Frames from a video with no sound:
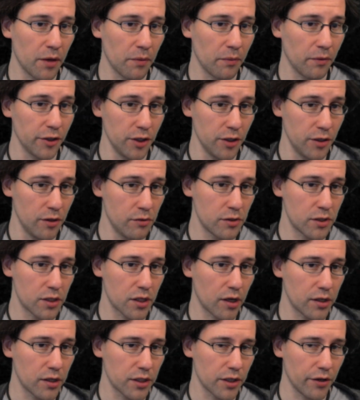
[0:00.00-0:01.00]
to be able to use
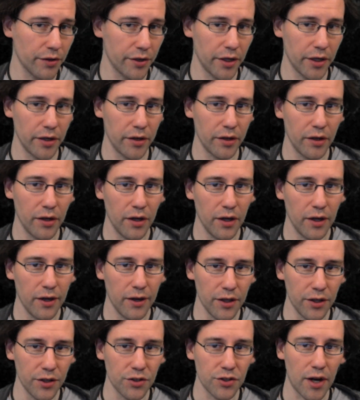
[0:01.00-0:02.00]
the Catilda
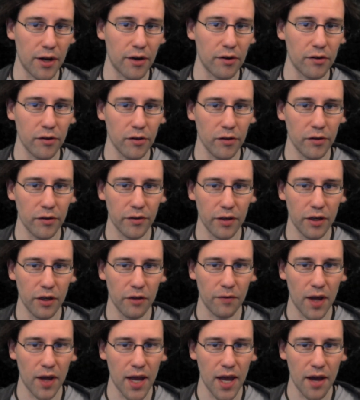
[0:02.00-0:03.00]
in general
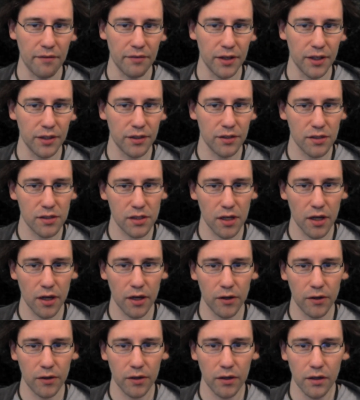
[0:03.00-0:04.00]
if I have it.
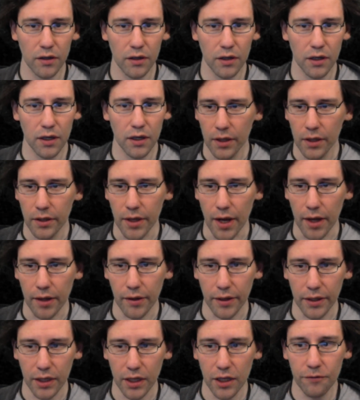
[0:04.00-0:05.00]
So yeah,
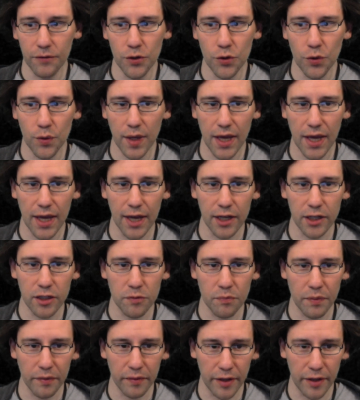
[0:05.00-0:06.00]
like if you
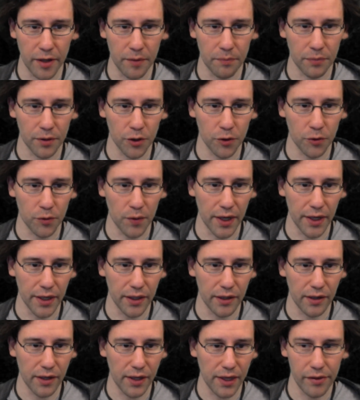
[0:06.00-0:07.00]
can't play
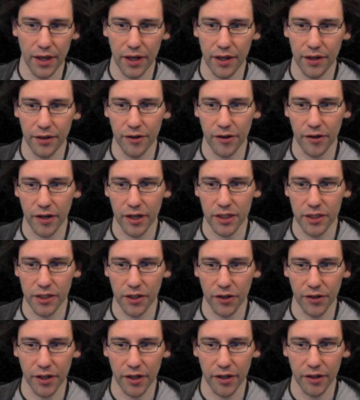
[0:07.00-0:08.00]
blue-white, then your
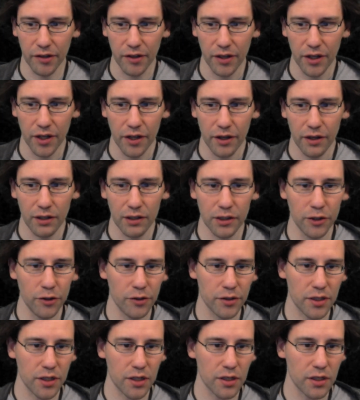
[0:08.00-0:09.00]
Catilda
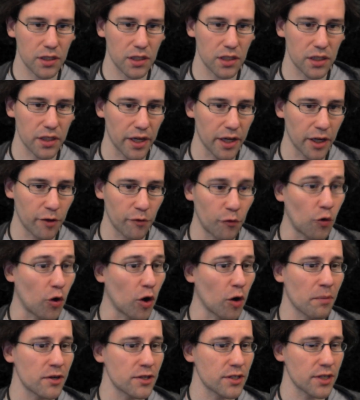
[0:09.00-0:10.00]
loses like
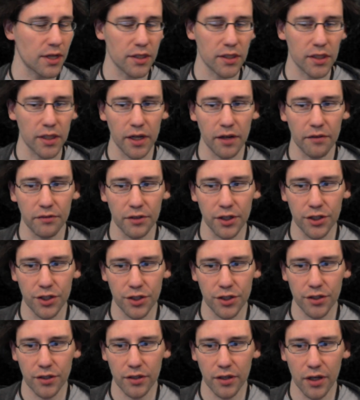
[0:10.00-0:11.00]
four percent on
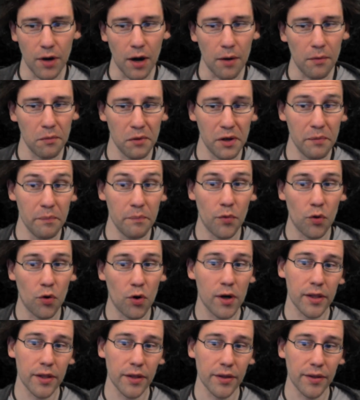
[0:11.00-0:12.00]
average, probably
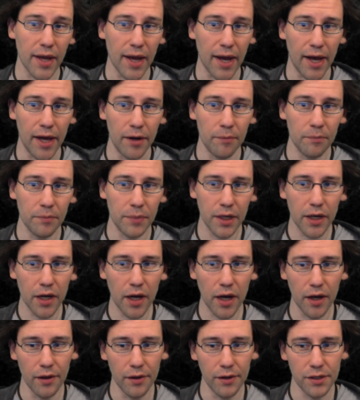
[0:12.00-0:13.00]
more than that,
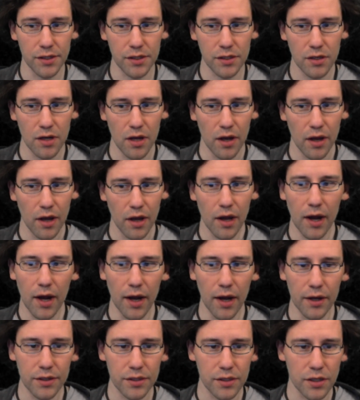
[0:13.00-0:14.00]
because
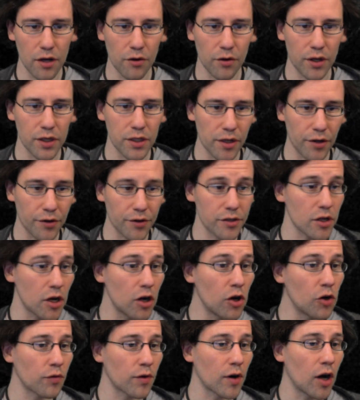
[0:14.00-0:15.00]
uh, so Catilda's
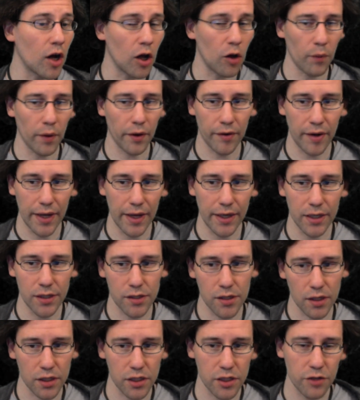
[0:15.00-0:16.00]
overall win rate
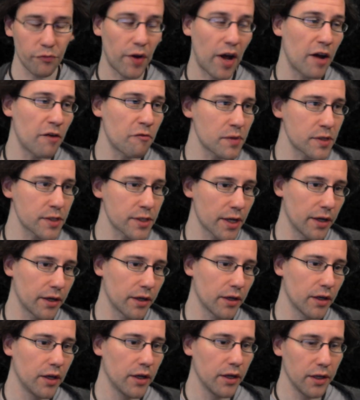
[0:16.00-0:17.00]
is sixty-five percent,
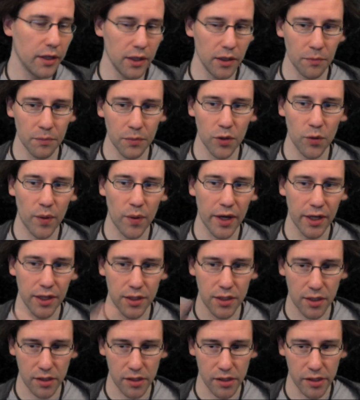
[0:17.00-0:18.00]
in blue-white
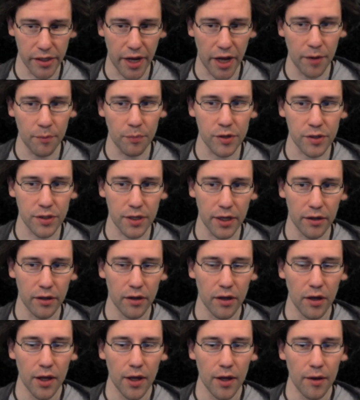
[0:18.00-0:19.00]
is sixty-nine percent.